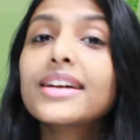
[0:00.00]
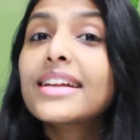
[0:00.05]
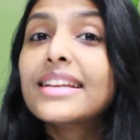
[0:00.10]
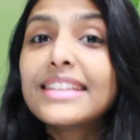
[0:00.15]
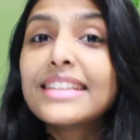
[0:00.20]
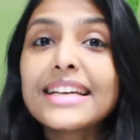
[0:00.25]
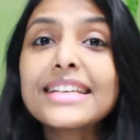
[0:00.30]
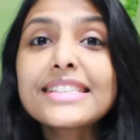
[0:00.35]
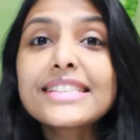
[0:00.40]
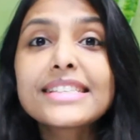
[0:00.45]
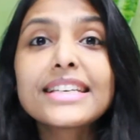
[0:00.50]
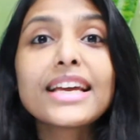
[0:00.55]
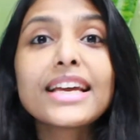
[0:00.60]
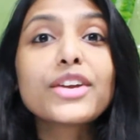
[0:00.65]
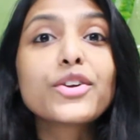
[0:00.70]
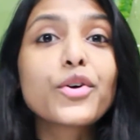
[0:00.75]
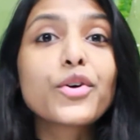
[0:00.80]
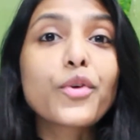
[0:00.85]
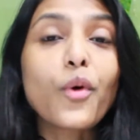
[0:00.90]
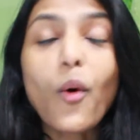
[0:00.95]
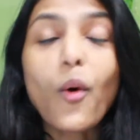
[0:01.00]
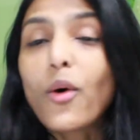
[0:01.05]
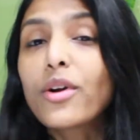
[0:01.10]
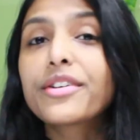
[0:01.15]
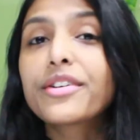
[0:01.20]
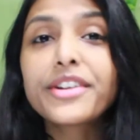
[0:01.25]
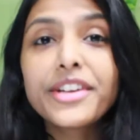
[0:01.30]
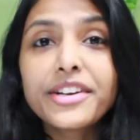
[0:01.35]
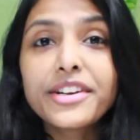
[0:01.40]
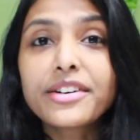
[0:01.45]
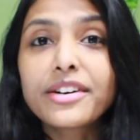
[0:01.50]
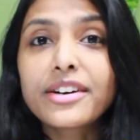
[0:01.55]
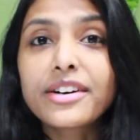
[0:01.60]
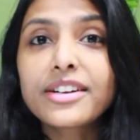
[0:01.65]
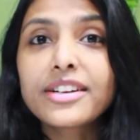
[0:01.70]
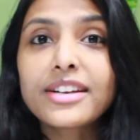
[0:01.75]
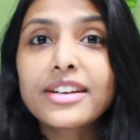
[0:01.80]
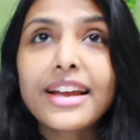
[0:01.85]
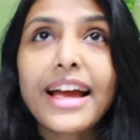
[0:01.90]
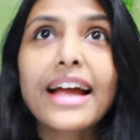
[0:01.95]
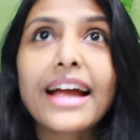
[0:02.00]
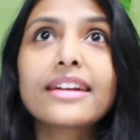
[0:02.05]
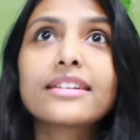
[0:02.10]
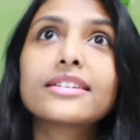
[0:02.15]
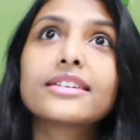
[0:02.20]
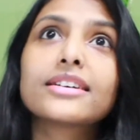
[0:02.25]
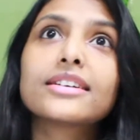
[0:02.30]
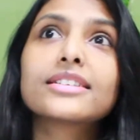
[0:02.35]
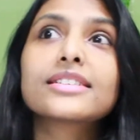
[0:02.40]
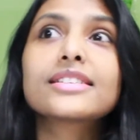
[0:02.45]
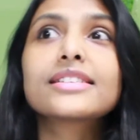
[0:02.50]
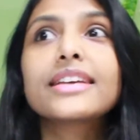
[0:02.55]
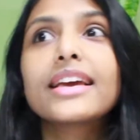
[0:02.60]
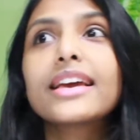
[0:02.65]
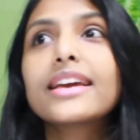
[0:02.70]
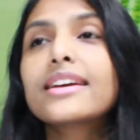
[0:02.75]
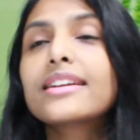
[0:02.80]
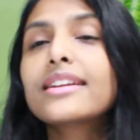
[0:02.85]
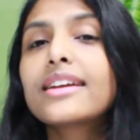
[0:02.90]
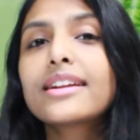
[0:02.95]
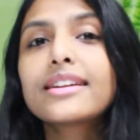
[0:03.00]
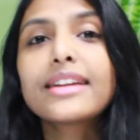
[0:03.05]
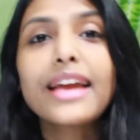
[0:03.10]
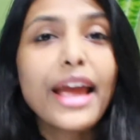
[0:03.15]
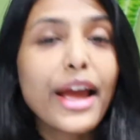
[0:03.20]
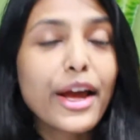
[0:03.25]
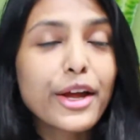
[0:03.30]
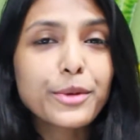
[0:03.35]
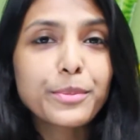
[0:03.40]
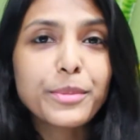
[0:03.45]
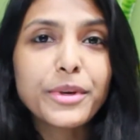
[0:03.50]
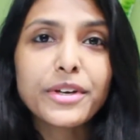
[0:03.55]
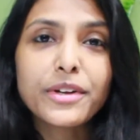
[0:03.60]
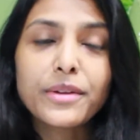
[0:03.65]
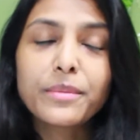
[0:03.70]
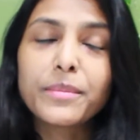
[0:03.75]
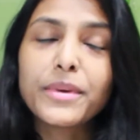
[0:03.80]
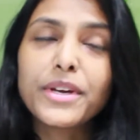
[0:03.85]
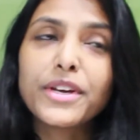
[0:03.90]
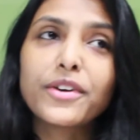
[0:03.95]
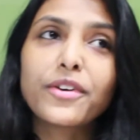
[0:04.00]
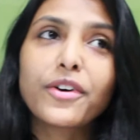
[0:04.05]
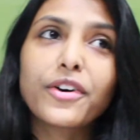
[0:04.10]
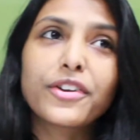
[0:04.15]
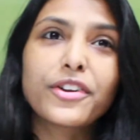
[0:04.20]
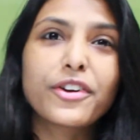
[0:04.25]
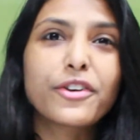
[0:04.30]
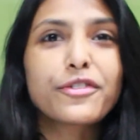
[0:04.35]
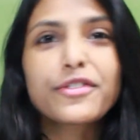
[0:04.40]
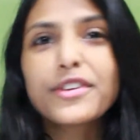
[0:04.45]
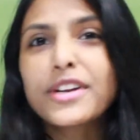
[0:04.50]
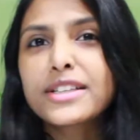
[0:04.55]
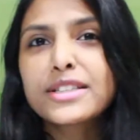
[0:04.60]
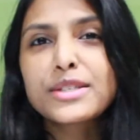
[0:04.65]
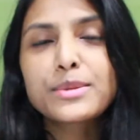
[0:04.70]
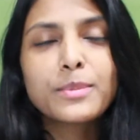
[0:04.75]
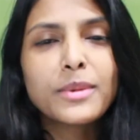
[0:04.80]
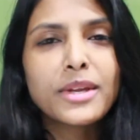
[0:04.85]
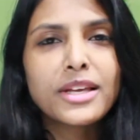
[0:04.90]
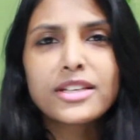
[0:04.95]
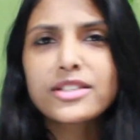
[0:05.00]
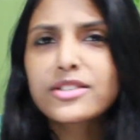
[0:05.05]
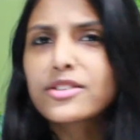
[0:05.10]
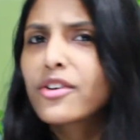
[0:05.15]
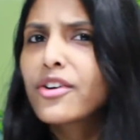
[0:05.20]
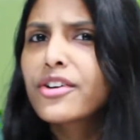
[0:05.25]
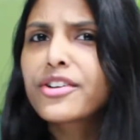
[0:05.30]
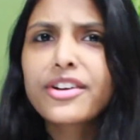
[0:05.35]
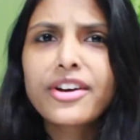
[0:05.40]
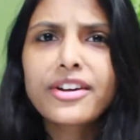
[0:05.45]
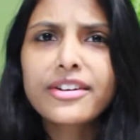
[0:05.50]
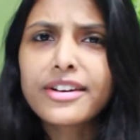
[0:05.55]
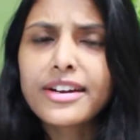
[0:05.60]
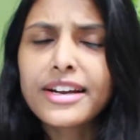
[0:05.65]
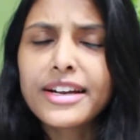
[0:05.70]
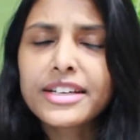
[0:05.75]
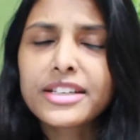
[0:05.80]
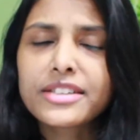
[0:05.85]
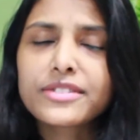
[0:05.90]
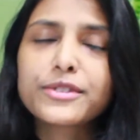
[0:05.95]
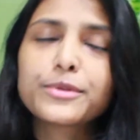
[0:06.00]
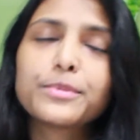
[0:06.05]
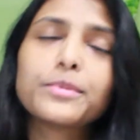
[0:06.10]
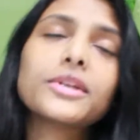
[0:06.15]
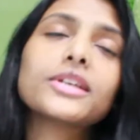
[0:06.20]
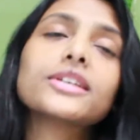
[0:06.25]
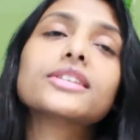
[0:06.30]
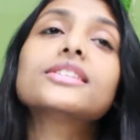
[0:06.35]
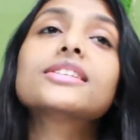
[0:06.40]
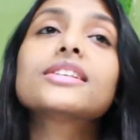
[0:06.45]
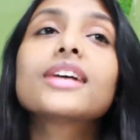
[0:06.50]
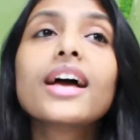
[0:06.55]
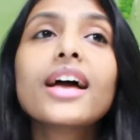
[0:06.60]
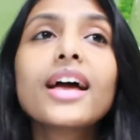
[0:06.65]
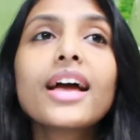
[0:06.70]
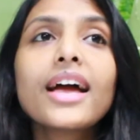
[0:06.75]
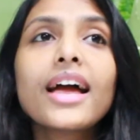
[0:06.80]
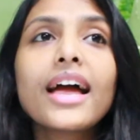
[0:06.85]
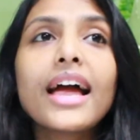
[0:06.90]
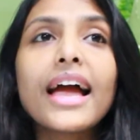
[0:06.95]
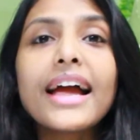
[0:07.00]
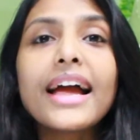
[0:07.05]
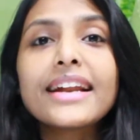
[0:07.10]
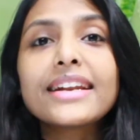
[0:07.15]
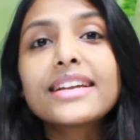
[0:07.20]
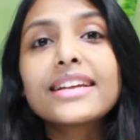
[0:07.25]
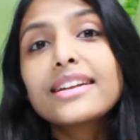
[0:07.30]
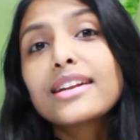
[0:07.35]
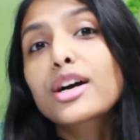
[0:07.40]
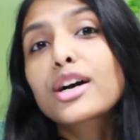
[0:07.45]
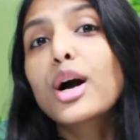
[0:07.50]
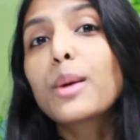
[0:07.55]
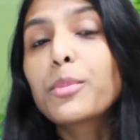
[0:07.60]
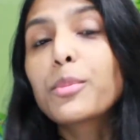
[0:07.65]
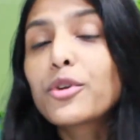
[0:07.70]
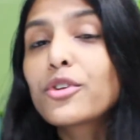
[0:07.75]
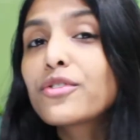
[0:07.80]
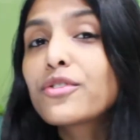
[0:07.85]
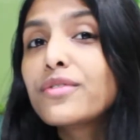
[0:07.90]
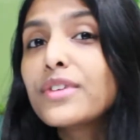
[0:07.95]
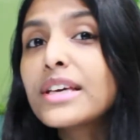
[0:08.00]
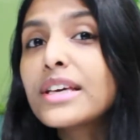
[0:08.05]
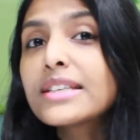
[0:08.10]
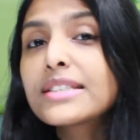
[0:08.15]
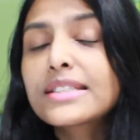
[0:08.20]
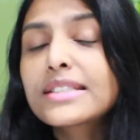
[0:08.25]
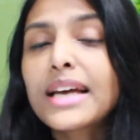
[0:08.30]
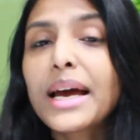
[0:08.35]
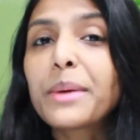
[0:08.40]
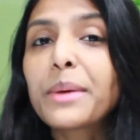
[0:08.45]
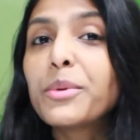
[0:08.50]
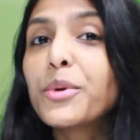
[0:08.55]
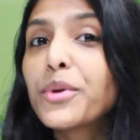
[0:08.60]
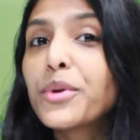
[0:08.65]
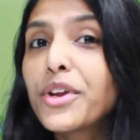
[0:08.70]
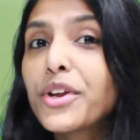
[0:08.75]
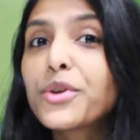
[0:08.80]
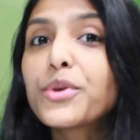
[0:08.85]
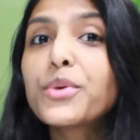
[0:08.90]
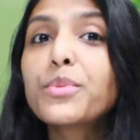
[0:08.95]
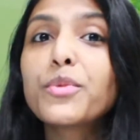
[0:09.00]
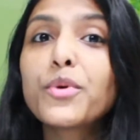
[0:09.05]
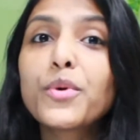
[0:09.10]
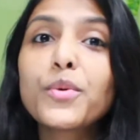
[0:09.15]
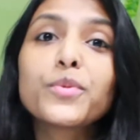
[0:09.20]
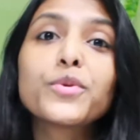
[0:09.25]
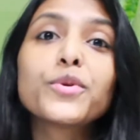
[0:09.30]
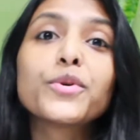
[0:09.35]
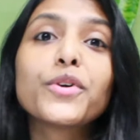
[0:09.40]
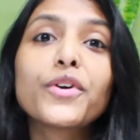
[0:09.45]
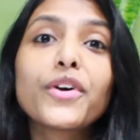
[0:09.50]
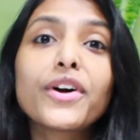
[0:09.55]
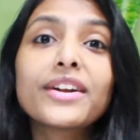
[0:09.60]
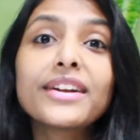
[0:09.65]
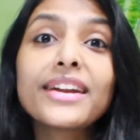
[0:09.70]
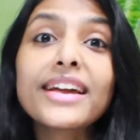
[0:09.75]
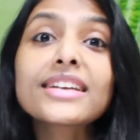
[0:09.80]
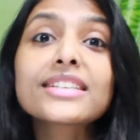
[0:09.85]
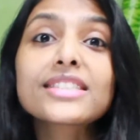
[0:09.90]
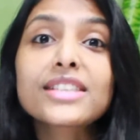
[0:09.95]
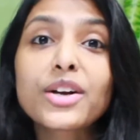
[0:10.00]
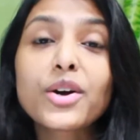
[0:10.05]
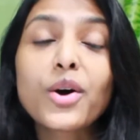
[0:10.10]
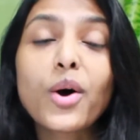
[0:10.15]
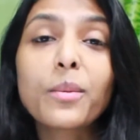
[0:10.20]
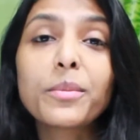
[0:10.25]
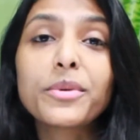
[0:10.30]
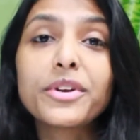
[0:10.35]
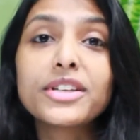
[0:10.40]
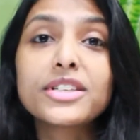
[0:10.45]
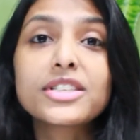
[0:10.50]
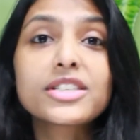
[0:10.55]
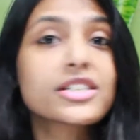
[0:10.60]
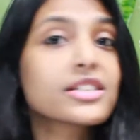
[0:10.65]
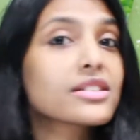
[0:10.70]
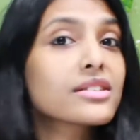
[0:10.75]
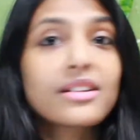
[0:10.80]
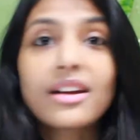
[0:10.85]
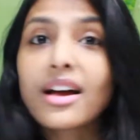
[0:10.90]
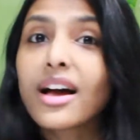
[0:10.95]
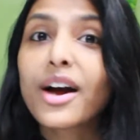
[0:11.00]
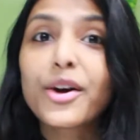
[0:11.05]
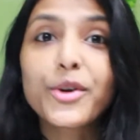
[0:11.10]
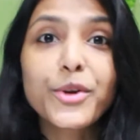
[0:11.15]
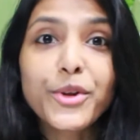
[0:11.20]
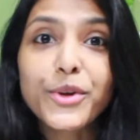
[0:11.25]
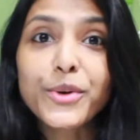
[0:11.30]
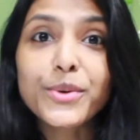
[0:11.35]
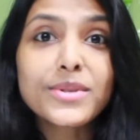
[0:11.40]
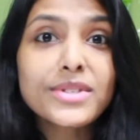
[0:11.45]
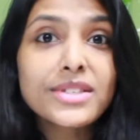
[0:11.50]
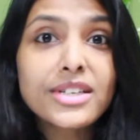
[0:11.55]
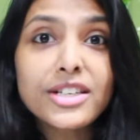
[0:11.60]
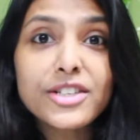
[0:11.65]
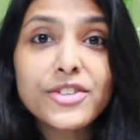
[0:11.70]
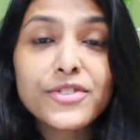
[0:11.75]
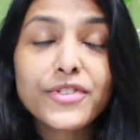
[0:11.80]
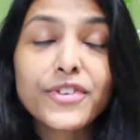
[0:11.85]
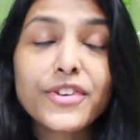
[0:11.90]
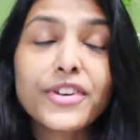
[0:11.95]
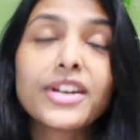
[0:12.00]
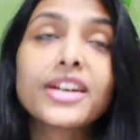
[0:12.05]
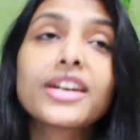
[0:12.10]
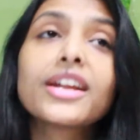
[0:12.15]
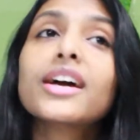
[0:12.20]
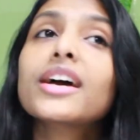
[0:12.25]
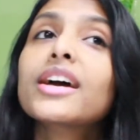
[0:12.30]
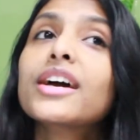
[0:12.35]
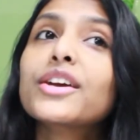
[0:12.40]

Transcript: Let's say you're already here in Canada, staying in an Airbnb or your friend's place or your relative's place, and in a couple of weeks' time, you need to move to your next accommodation. How do you search for it?